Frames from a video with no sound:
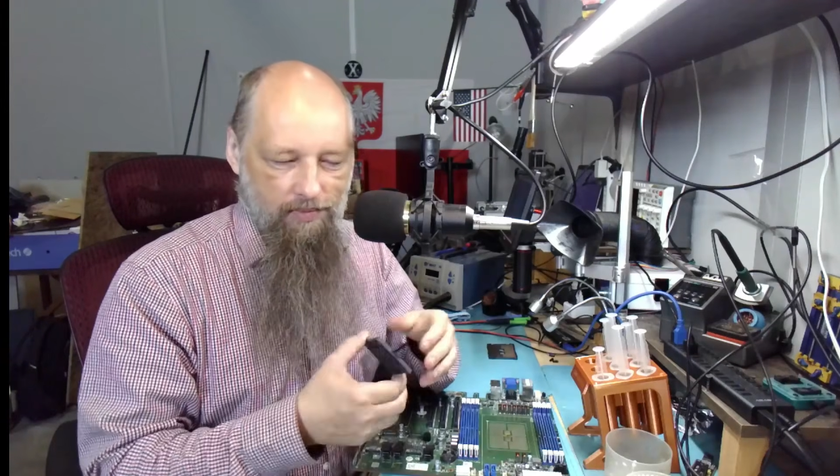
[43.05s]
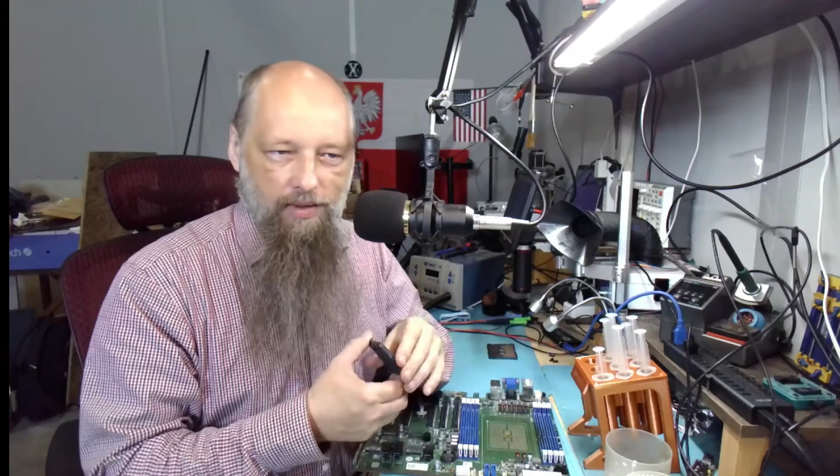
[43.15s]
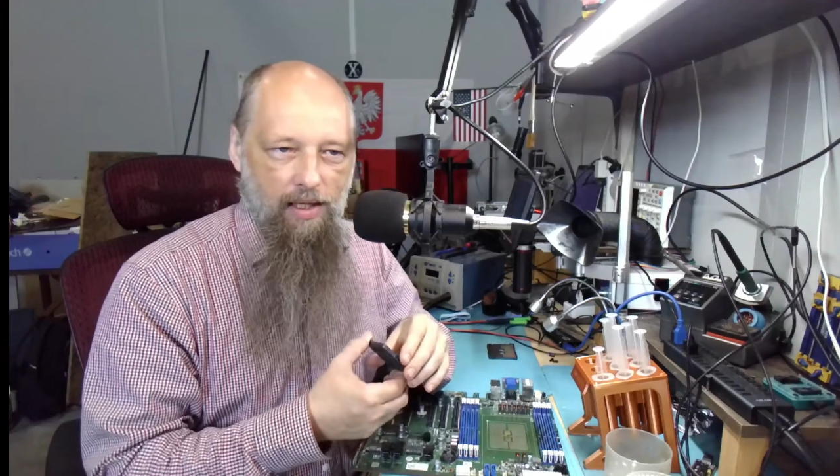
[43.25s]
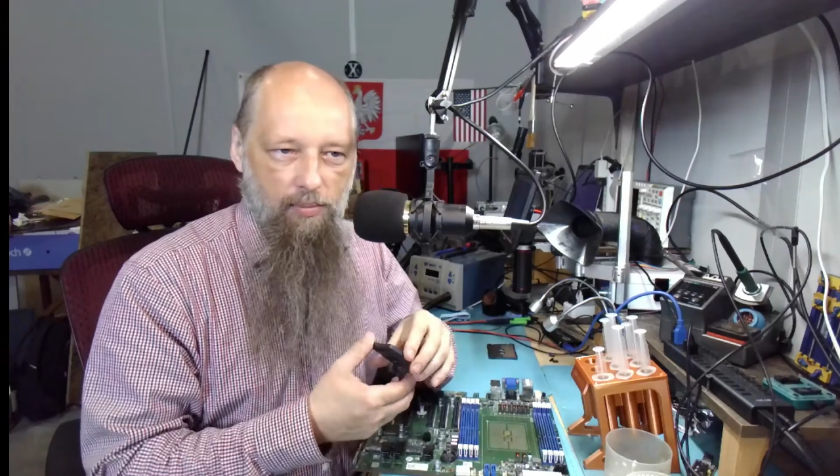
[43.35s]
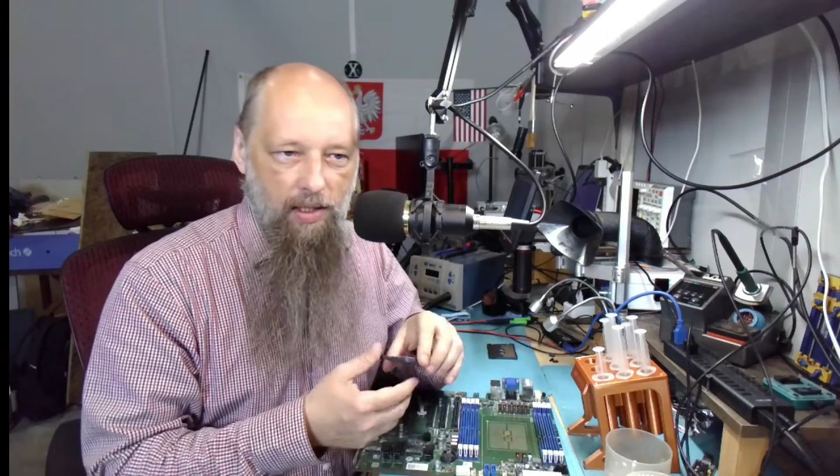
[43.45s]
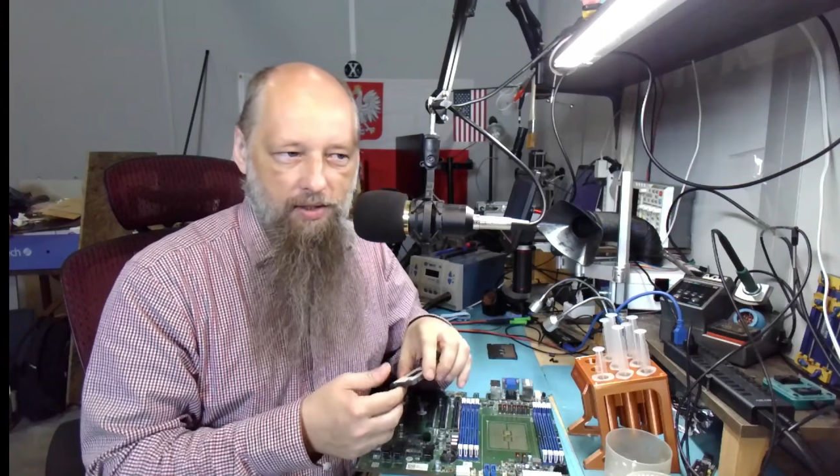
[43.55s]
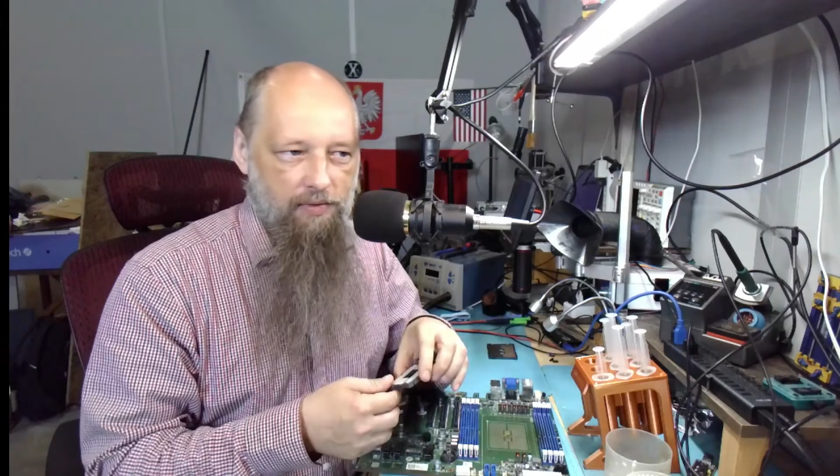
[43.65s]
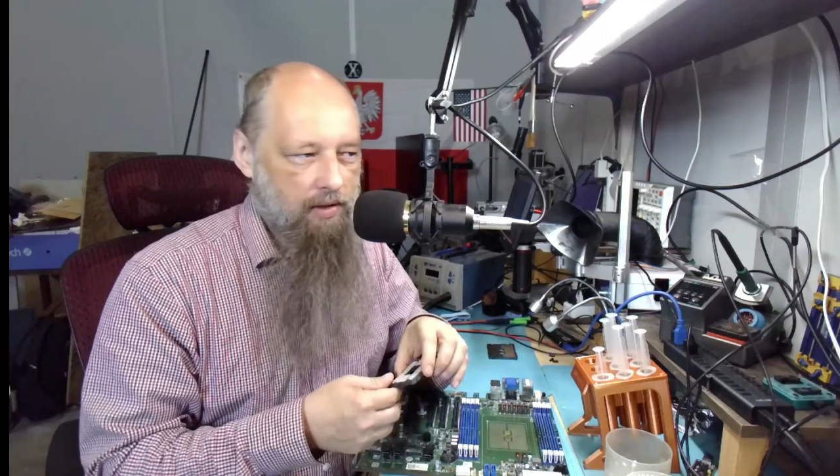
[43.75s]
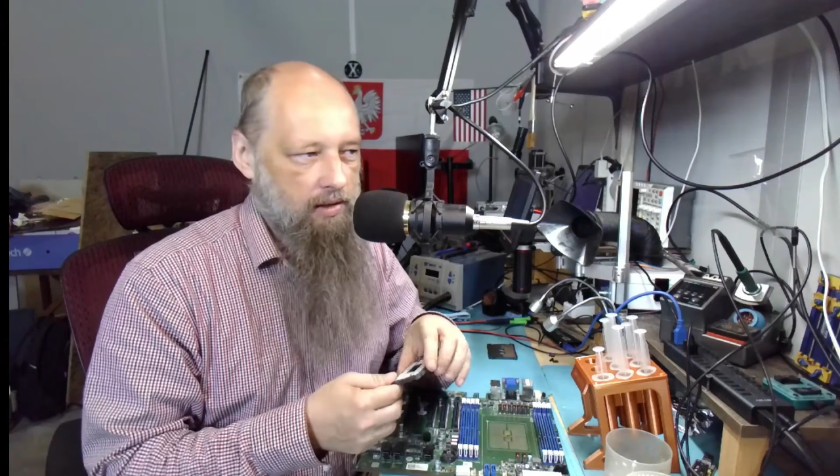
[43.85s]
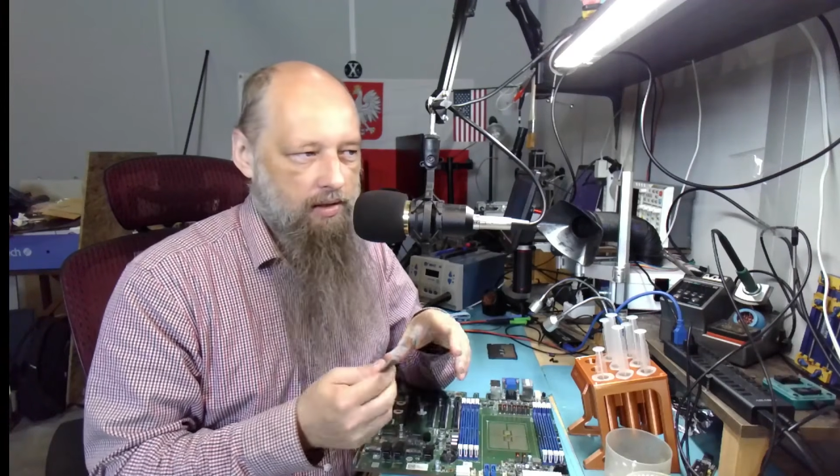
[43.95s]
makes
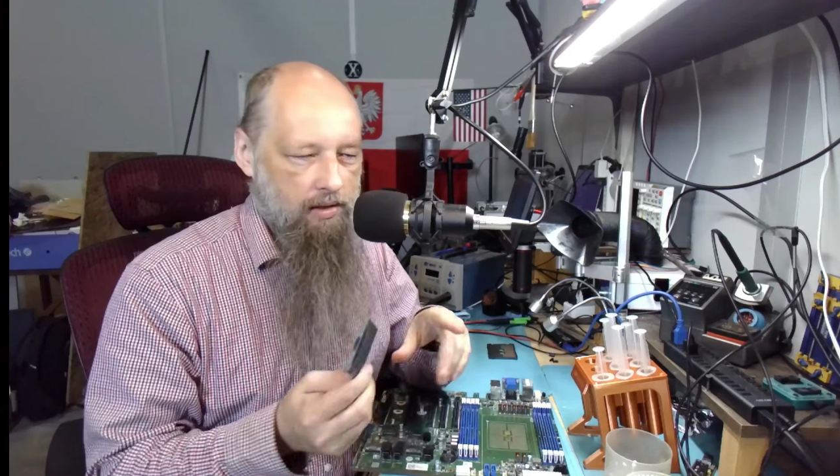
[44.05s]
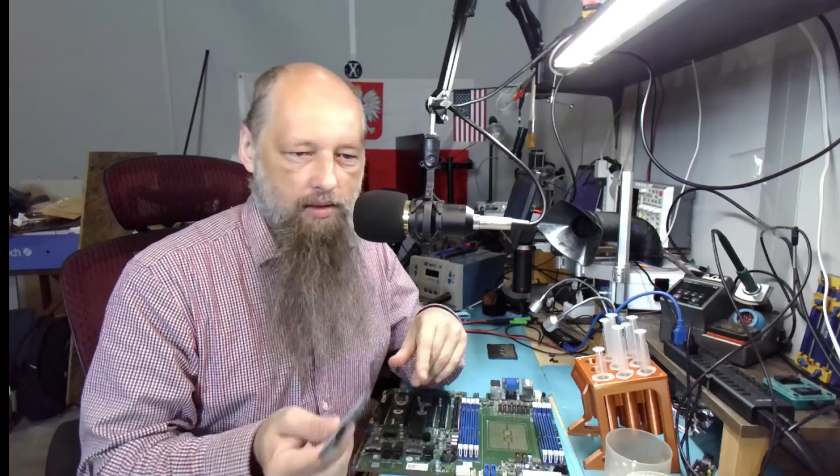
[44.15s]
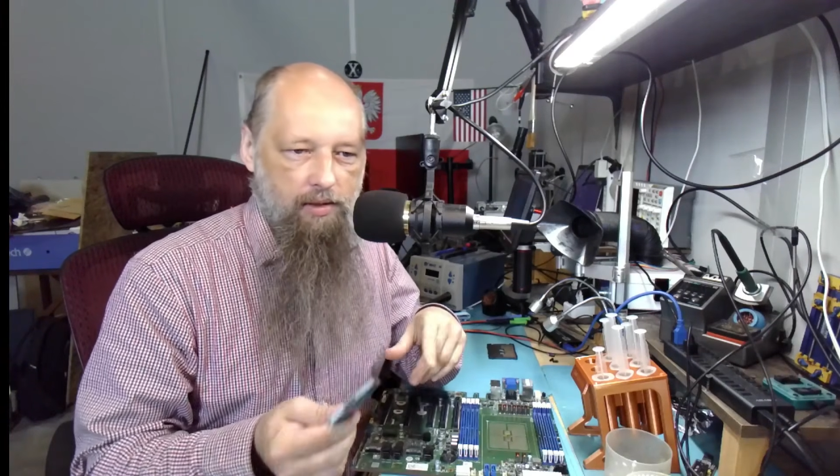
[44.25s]
very little